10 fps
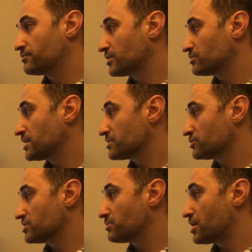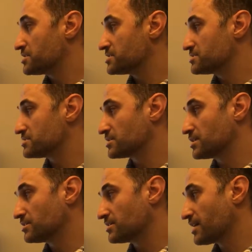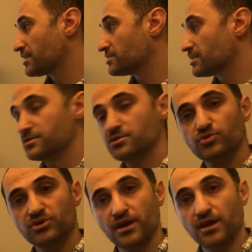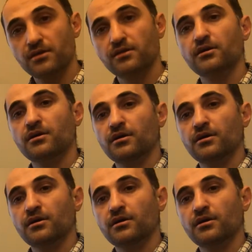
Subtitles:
regulatory bodies in Canada and UK